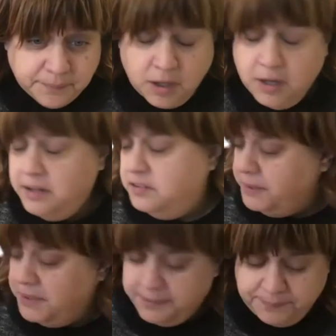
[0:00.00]
Hardest
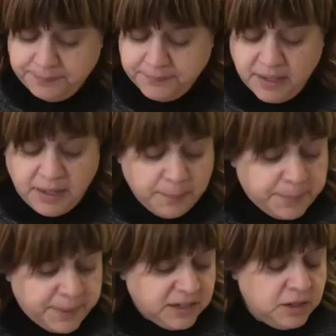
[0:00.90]
part.
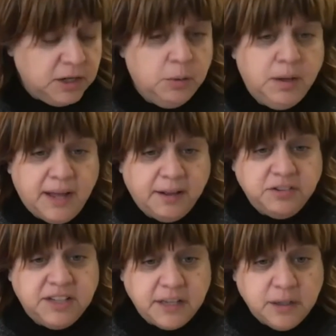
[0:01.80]
But you know, I'll
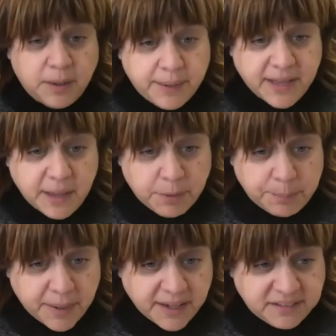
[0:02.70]
tell you how I came up
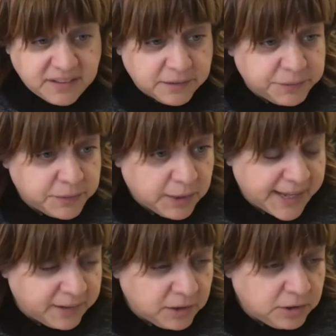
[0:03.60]
my idea for
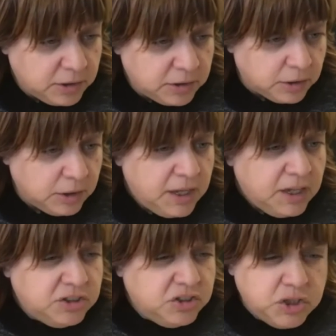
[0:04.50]
Kayla and Kugel.
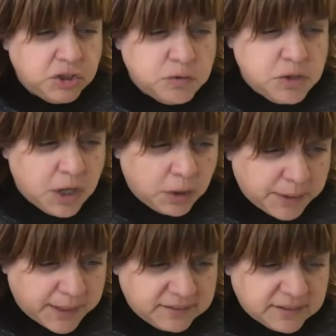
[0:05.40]
Did you
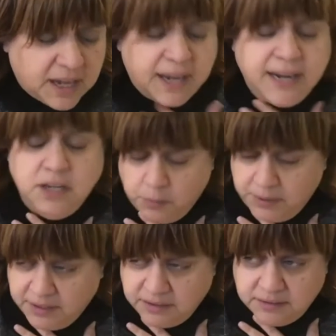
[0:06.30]
notice? I
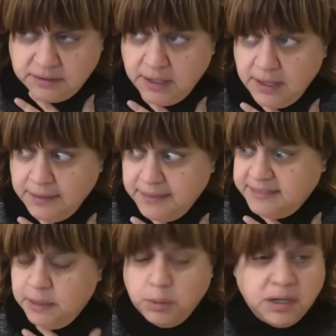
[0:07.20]
noticed that
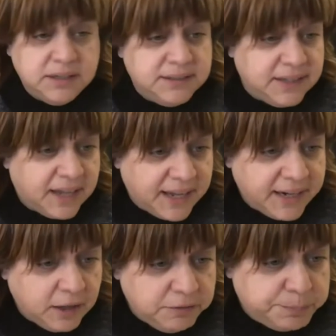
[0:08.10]
there were a
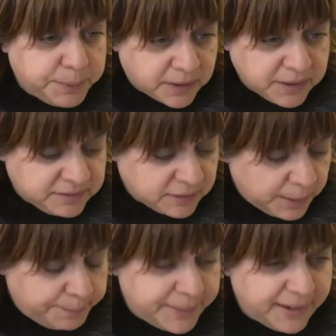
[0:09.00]
lot of books
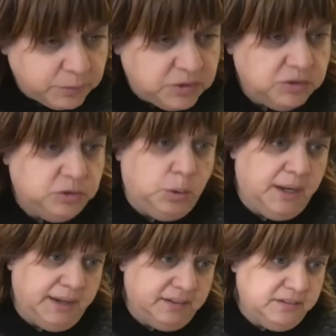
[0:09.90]
about
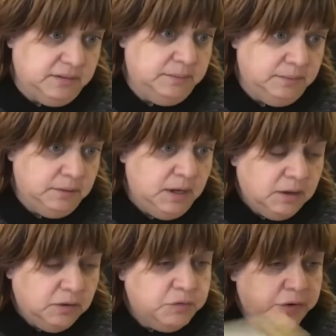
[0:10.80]
dogs.
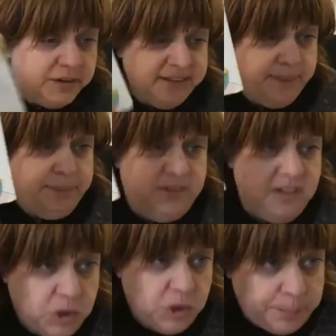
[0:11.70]
For example,
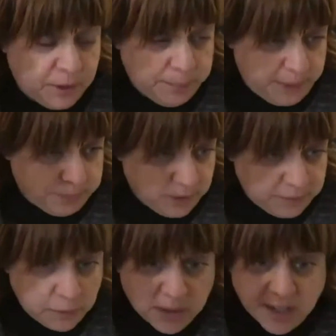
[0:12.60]
since you're book people, have
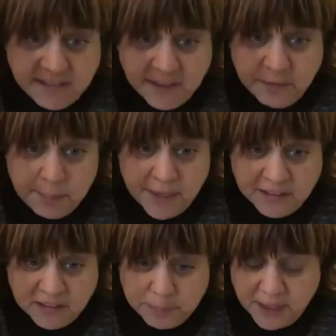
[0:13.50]
you guys ever
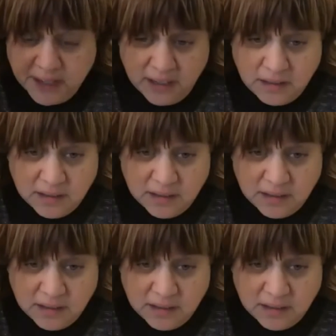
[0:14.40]
met Spot?